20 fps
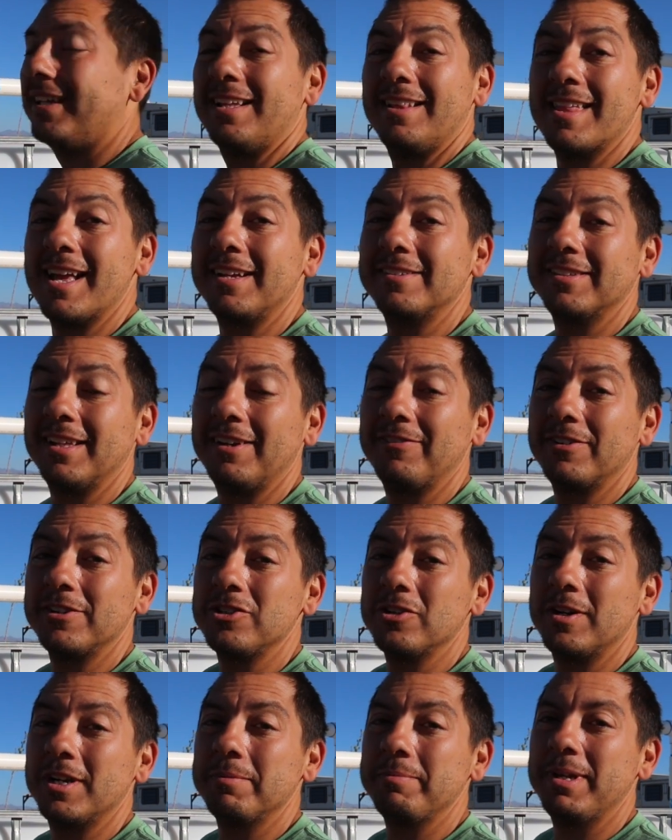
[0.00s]
Thanks a lot for
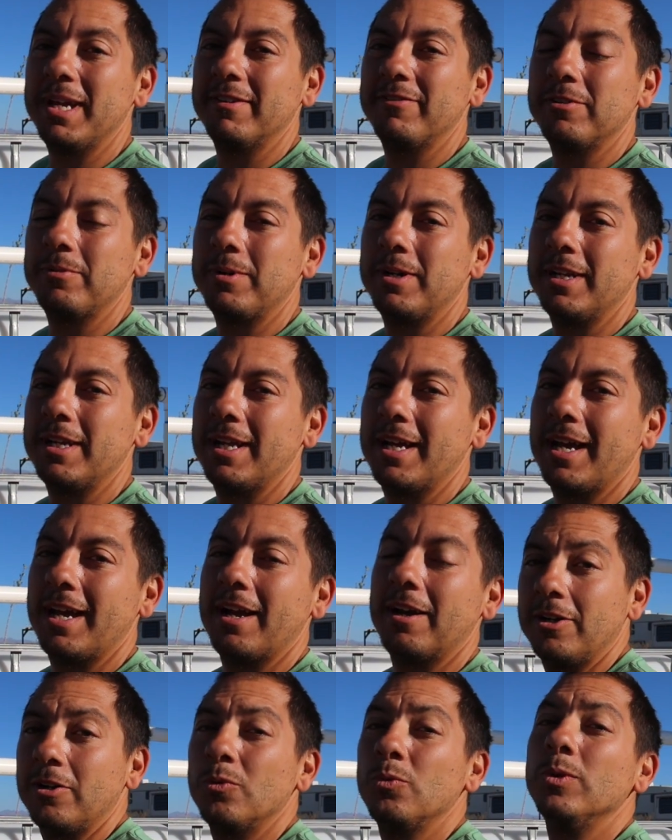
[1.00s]
joining me, everyone.
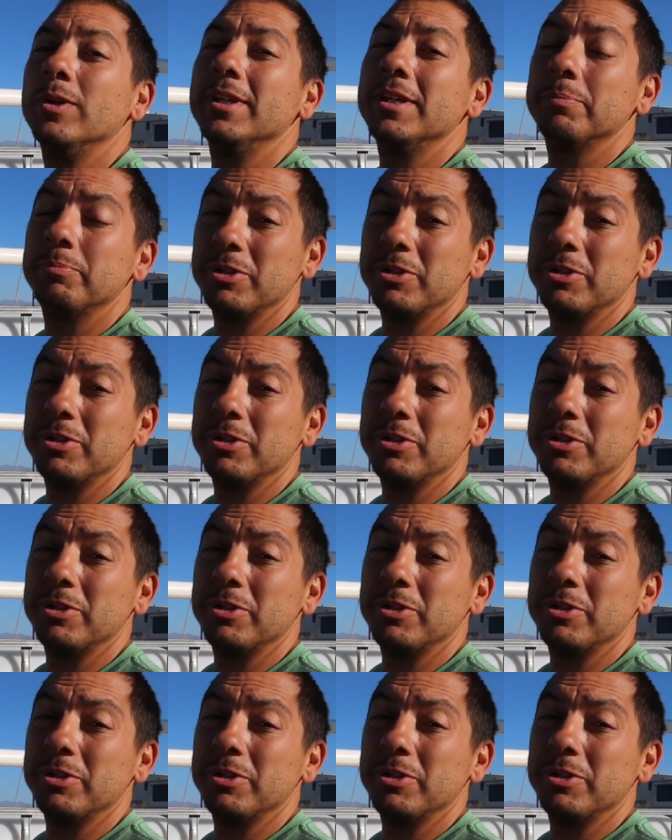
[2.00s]
Really